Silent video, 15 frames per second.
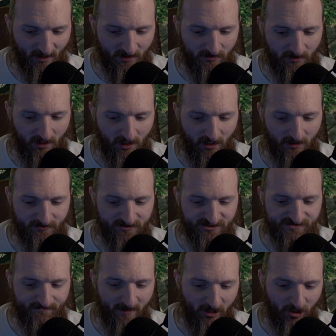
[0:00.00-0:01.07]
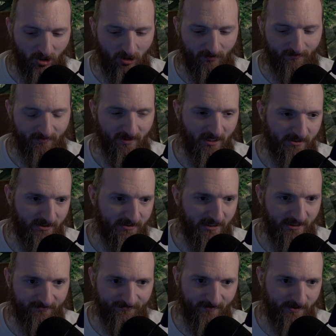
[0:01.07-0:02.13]
Despair, and then
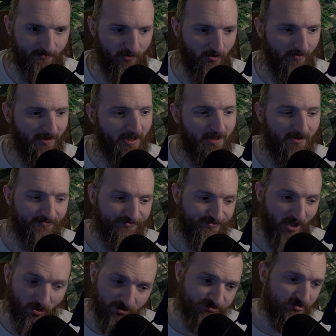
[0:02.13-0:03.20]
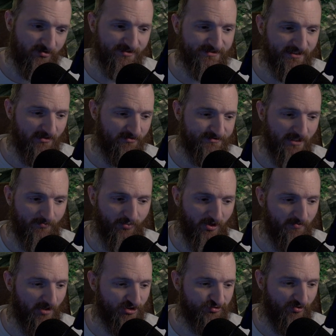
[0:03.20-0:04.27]
Enfeeble. Those are the skills I pretty
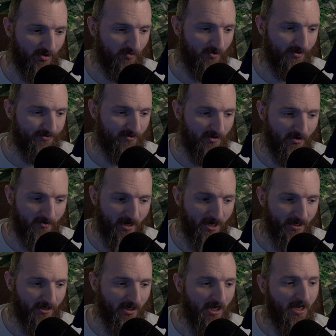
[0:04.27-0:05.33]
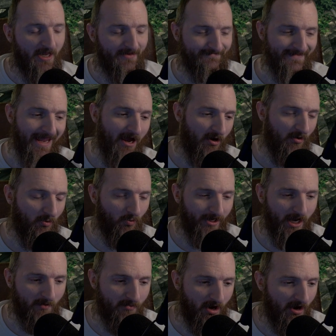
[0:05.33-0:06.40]
much run with, okay? Now, what
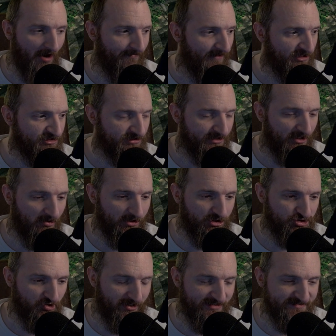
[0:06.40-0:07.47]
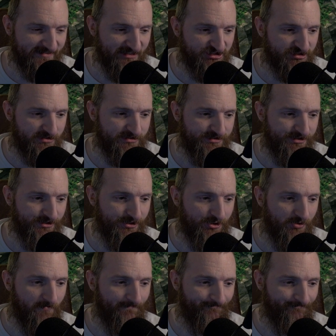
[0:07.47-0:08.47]
I'm eventually going to transition to